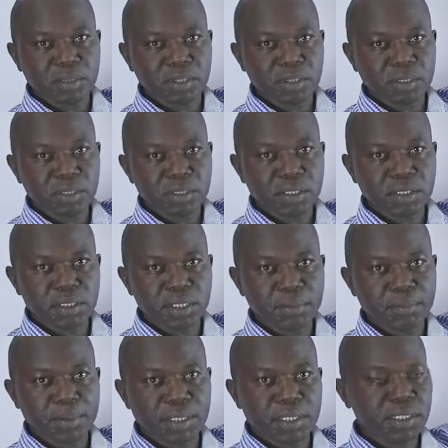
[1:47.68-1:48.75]
called the
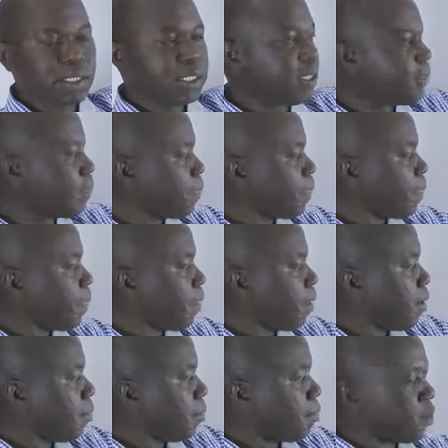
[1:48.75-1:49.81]
predator,
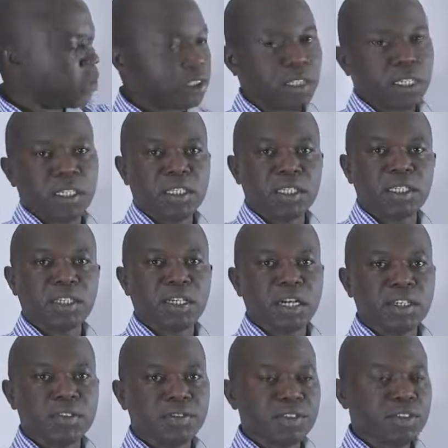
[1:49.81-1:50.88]
mostly
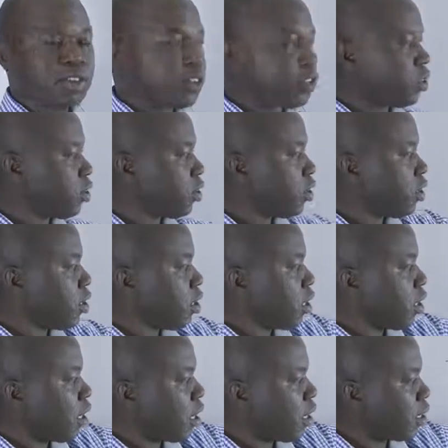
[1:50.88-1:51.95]
carnivores,
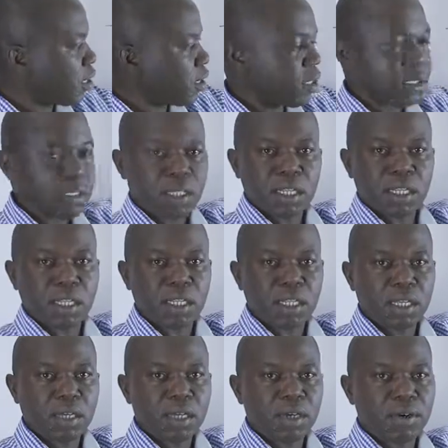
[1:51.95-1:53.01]
and
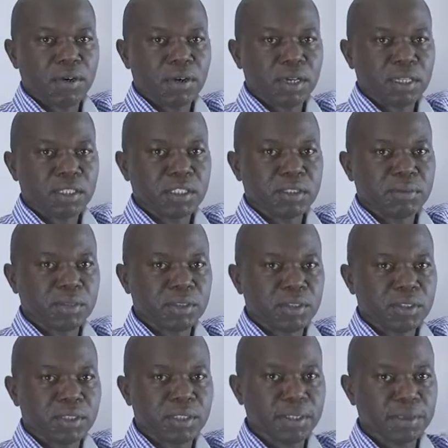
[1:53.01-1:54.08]
another organism
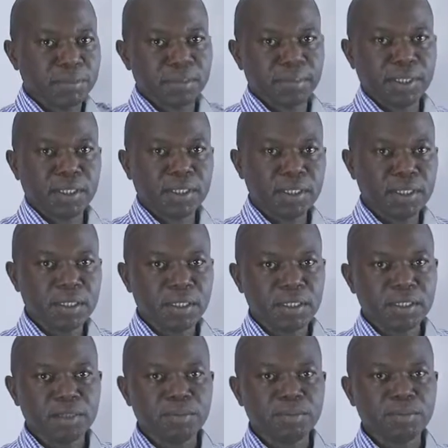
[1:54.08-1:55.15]
called the prey,
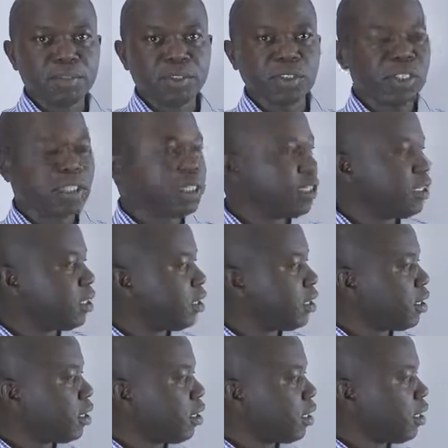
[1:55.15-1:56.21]
mostly
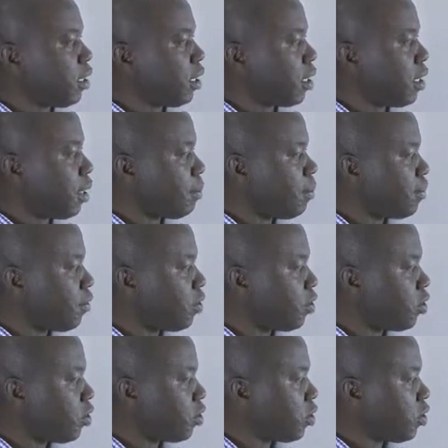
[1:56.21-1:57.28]
the
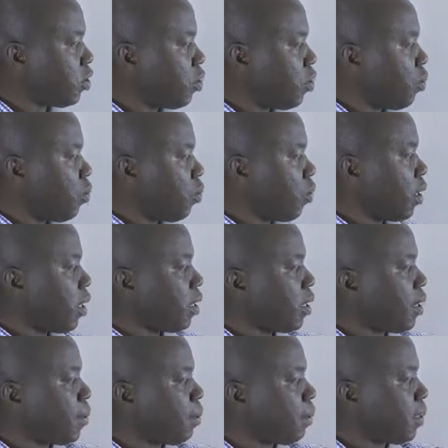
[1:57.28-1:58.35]
herbivores, where
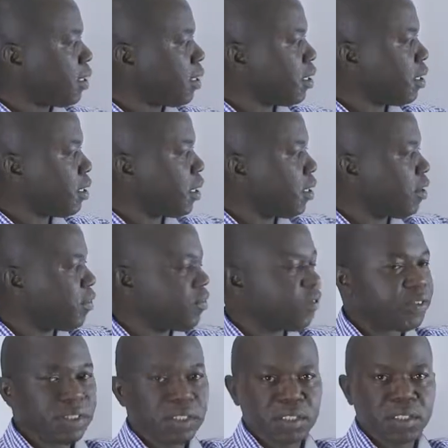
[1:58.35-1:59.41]
the predator
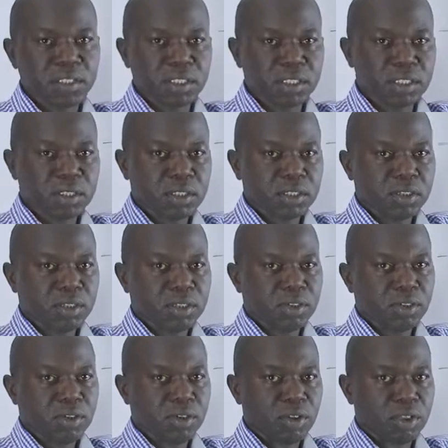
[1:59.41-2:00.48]
feeds
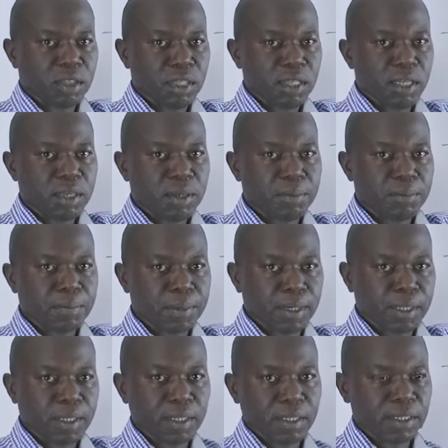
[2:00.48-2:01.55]
on the
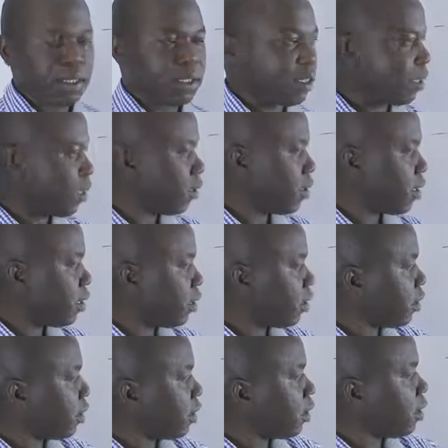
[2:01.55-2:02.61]
prey. In other
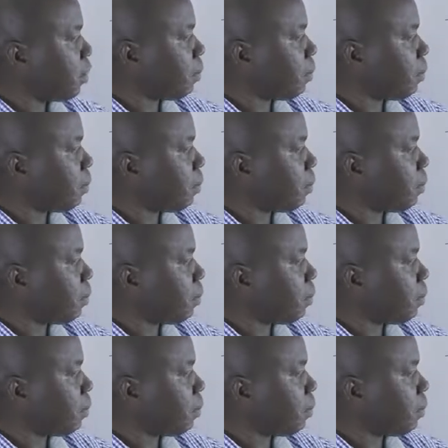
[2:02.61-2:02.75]
words, it